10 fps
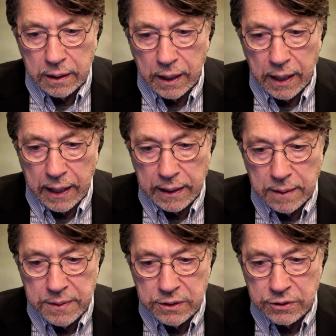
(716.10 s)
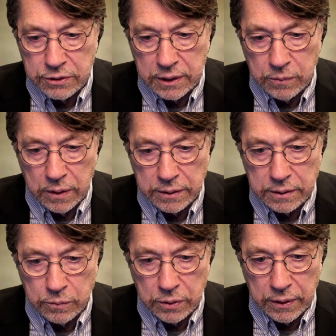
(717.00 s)
And let me just see
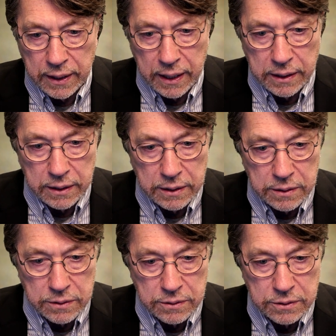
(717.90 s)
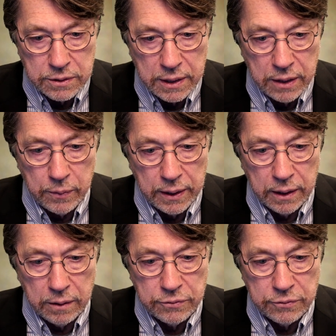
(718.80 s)
where that is. Here we go.